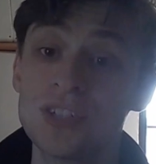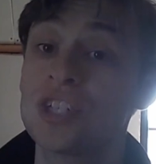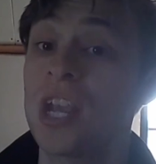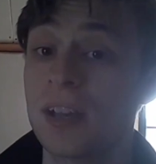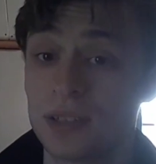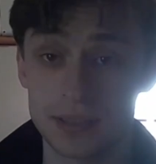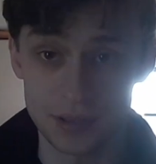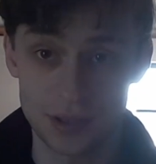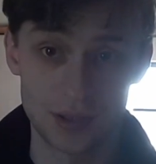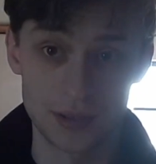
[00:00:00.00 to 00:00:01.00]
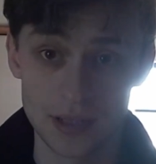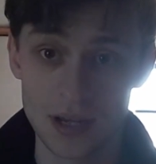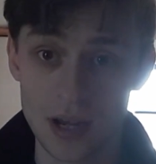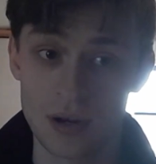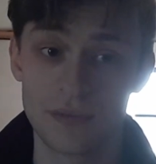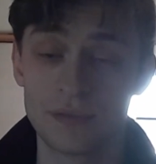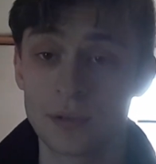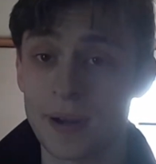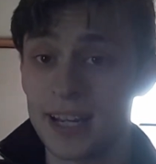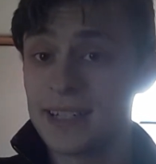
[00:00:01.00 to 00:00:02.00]
a challenge for
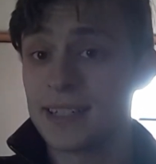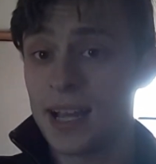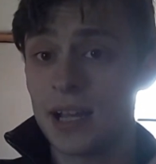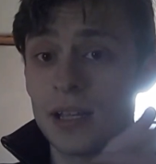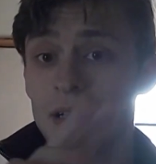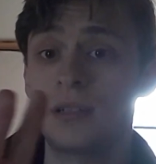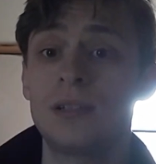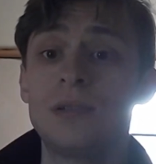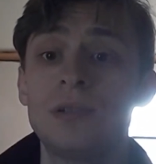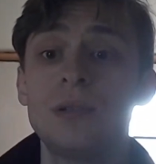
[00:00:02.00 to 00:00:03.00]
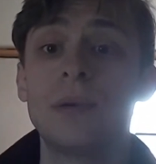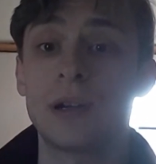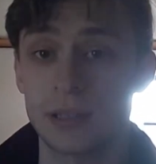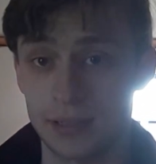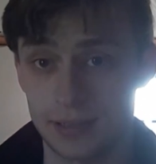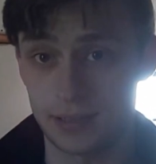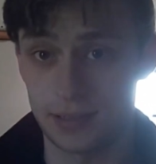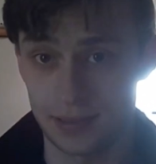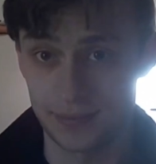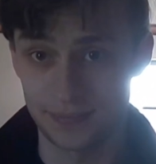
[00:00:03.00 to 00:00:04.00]
my entire YouTube audience.